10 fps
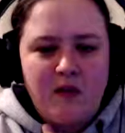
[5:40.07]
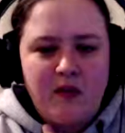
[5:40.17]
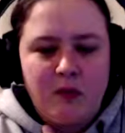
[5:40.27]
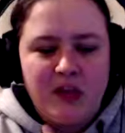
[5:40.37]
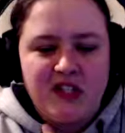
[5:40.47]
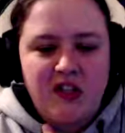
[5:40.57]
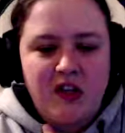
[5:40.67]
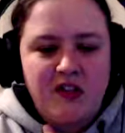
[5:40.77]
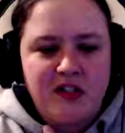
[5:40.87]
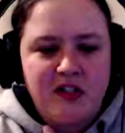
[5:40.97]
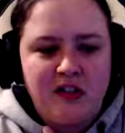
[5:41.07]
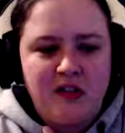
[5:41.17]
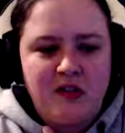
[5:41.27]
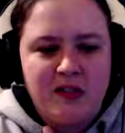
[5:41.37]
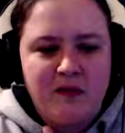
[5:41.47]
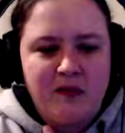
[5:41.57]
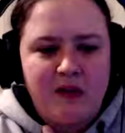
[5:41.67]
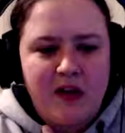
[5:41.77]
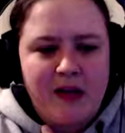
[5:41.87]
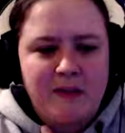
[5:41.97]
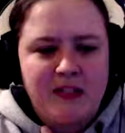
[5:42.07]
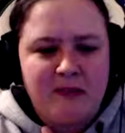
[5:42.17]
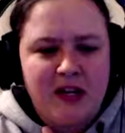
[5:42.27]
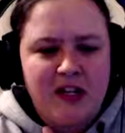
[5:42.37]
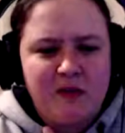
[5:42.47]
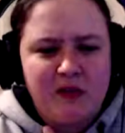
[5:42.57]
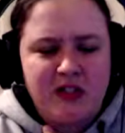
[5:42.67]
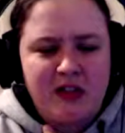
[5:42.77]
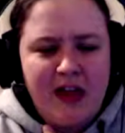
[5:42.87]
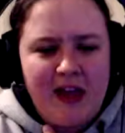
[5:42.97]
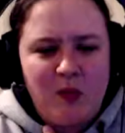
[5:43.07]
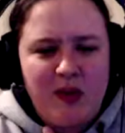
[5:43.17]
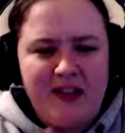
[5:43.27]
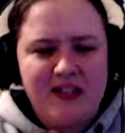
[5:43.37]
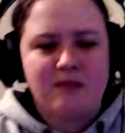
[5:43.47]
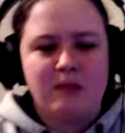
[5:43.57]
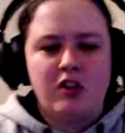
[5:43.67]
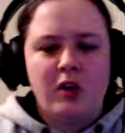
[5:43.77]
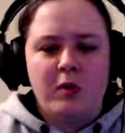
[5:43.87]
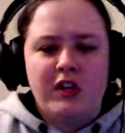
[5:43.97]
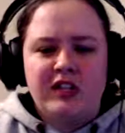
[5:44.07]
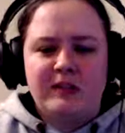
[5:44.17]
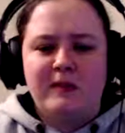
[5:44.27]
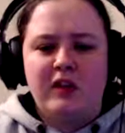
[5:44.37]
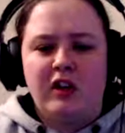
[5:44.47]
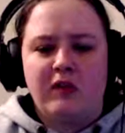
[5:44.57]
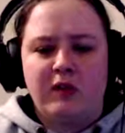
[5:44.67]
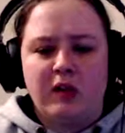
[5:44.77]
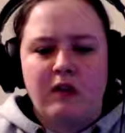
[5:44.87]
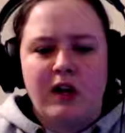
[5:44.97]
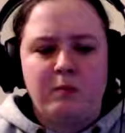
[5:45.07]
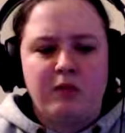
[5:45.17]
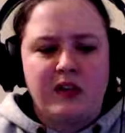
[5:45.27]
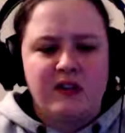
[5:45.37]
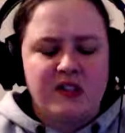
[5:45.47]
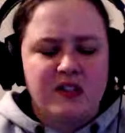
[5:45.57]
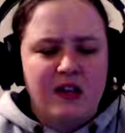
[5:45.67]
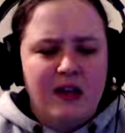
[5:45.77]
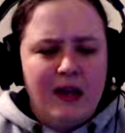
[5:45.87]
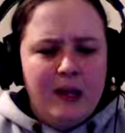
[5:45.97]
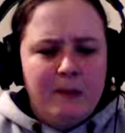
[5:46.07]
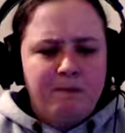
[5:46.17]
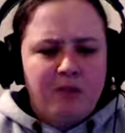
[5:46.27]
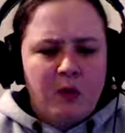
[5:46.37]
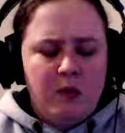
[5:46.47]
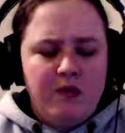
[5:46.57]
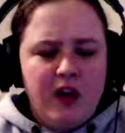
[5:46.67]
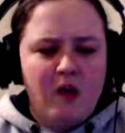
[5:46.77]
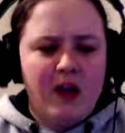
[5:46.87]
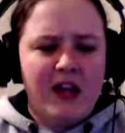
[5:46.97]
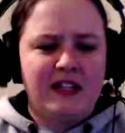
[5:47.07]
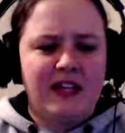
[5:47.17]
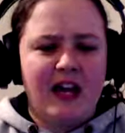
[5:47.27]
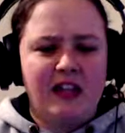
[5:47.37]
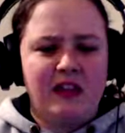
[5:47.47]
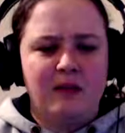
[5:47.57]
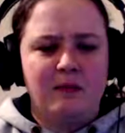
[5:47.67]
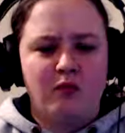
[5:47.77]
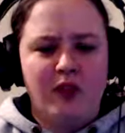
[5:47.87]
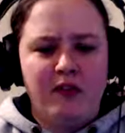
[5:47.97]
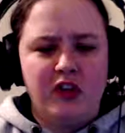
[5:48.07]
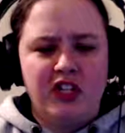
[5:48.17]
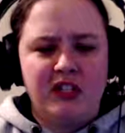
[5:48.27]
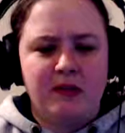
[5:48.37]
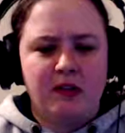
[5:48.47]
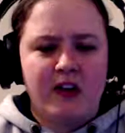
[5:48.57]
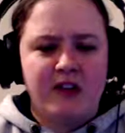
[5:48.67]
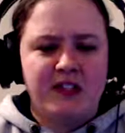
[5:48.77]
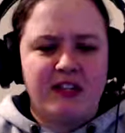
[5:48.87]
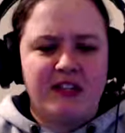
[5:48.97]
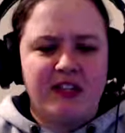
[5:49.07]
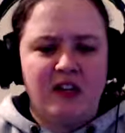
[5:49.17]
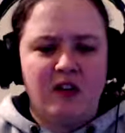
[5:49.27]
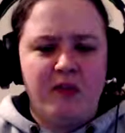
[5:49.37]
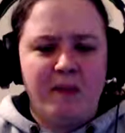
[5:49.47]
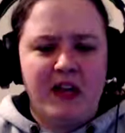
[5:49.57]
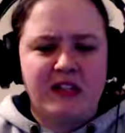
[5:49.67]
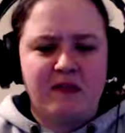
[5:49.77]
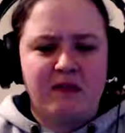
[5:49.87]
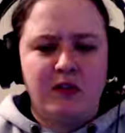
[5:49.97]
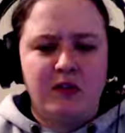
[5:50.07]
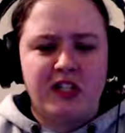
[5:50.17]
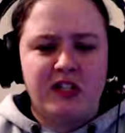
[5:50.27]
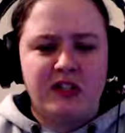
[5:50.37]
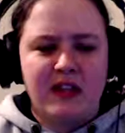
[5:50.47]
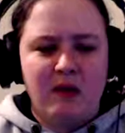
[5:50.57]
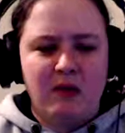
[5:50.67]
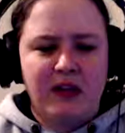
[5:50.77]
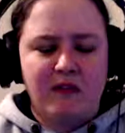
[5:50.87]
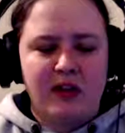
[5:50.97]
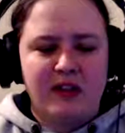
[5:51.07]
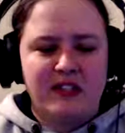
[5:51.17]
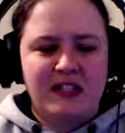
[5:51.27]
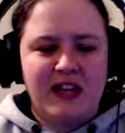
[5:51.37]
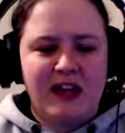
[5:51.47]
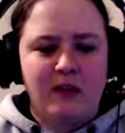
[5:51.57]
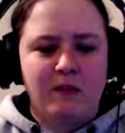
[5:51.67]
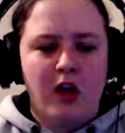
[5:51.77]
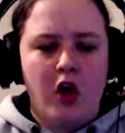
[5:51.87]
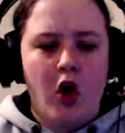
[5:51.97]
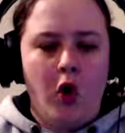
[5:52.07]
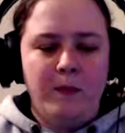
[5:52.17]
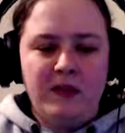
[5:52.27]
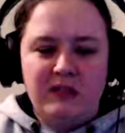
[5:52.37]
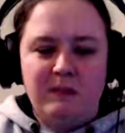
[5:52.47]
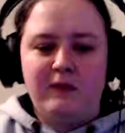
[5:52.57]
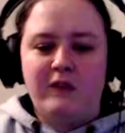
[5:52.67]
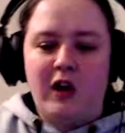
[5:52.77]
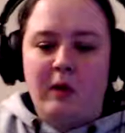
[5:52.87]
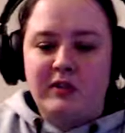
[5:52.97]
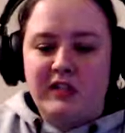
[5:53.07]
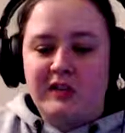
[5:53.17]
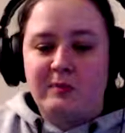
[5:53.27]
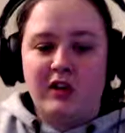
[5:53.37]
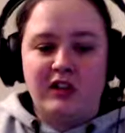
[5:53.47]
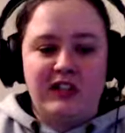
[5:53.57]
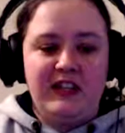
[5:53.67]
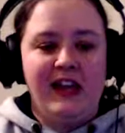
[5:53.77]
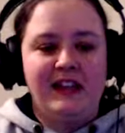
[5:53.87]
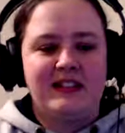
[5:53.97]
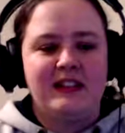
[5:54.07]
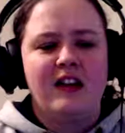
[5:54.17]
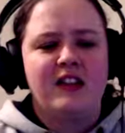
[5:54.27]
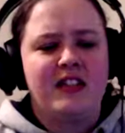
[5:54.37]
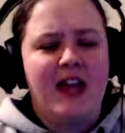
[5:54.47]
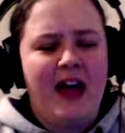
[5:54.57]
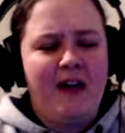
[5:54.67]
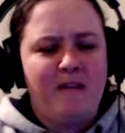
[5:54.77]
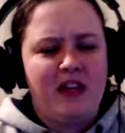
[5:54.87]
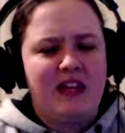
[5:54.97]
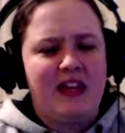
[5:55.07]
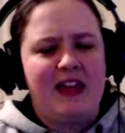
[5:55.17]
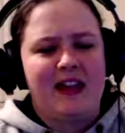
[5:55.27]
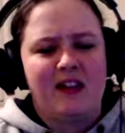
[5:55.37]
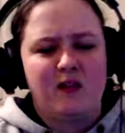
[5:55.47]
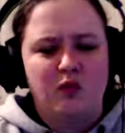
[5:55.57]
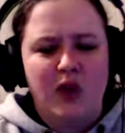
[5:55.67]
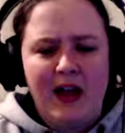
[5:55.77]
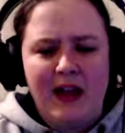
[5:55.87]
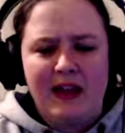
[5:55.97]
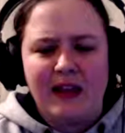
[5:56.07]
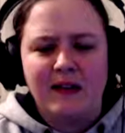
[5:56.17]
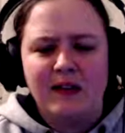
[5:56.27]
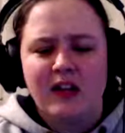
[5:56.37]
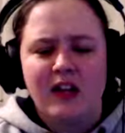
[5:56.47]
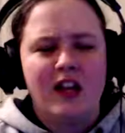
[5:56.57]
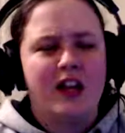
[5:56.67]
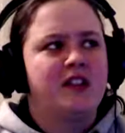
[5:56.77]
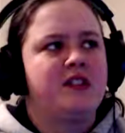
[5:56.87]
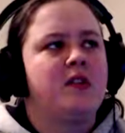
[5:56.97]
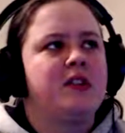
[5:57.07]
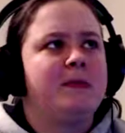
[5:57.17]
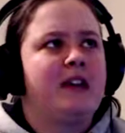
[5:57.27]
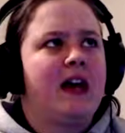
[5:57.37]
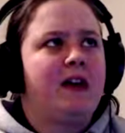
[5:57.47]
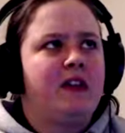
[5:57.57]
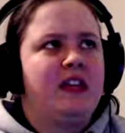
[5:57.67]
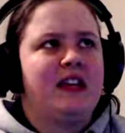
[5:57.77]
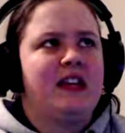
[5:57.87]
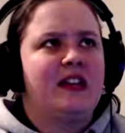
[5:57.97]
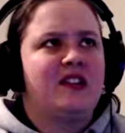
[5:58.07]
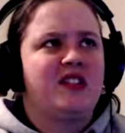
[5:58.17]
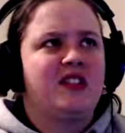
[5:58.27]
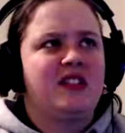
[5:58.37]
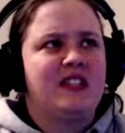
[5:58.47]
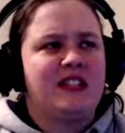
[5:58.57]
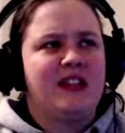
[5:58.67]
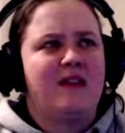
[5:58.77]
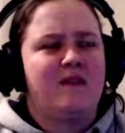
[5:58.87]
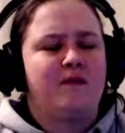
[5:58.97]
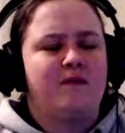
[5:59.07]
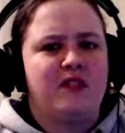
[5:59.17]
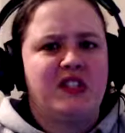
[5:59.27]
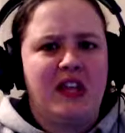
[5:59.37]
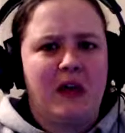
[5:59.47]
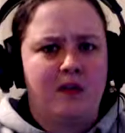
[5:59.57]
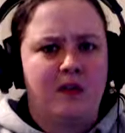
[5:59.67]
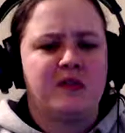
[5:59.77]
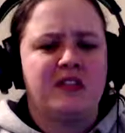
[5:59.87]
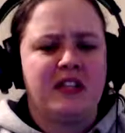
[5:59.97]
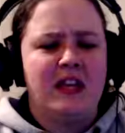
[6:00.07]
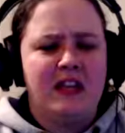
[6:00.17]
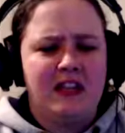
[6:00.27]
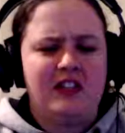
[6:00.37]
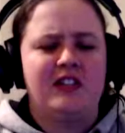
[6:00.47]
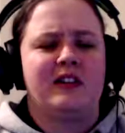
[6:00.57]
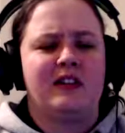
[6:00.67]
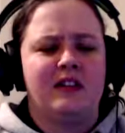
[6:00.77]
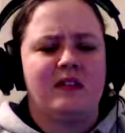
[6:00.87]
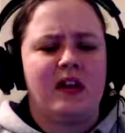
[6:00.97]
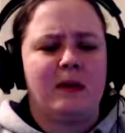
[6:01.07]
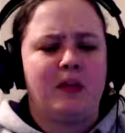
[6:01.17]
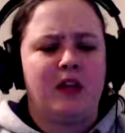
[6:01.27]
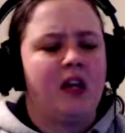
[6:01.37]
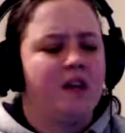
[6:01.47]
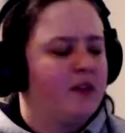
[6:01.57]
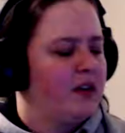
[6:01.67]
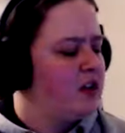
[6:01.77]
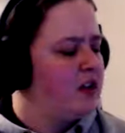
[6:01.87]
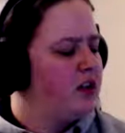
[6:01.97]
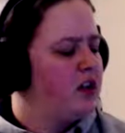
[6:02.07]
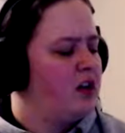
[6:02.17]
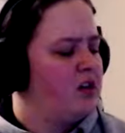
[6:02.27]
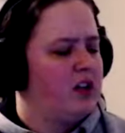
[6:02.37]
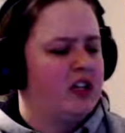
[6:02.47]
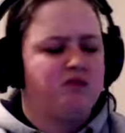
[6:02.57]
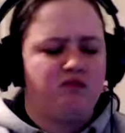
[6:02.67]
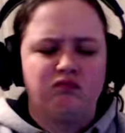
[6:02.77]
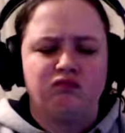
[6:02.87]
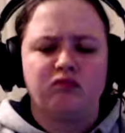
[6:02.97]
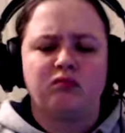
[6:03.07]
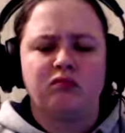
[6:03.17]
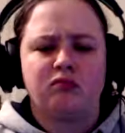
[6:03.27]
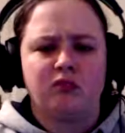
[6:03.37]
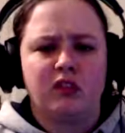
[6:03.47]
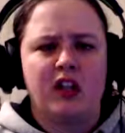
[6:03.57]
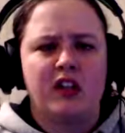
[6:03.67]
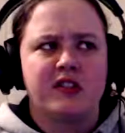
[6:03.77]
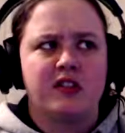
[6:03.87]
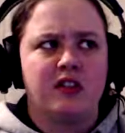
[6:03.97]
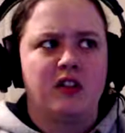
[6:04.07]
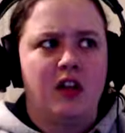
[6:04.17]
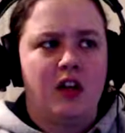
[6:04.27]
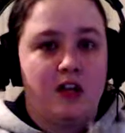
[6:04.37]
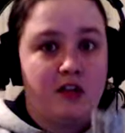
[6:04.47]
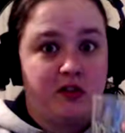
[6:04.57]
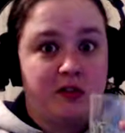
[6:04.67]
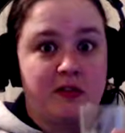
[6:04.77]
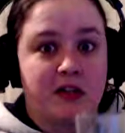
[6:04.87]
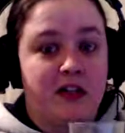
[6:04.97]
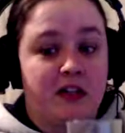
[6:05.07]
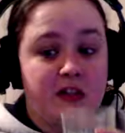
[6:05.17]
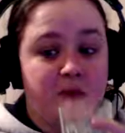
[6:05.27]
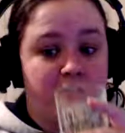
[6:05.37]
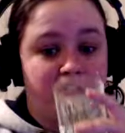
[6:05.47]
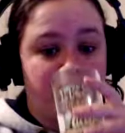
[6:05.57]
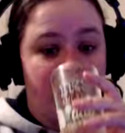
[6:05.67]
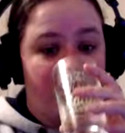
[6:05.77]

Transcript: for the western continent. News of Niflheim's demise floods the airways, and no word has been heard from the crown prince. With no light to guide them, refugees from the crown city and other parts of Lucis now gather in Lestallum, hoping to move forward as one. Yes, so half a year, right? So it's been half a year since the set sail for Altissia, I believe. Okay, oh, that's good. Told you I was going to need this water.